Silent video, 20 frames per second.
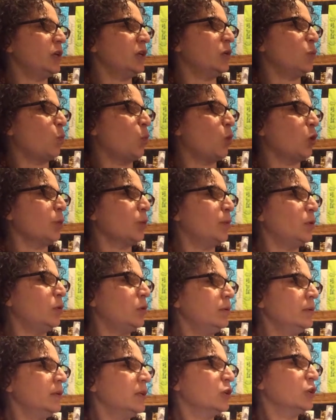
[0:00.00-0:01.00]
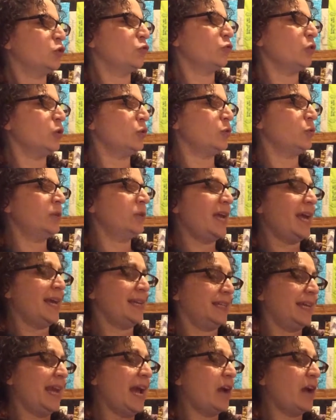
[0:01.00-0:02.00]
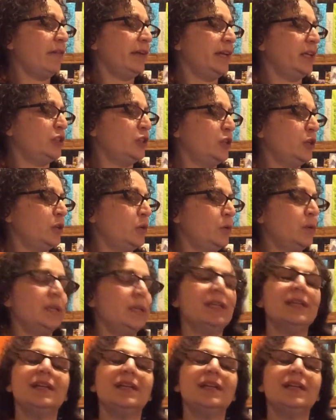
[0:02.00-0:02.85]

can warble, croon, and carry a tune,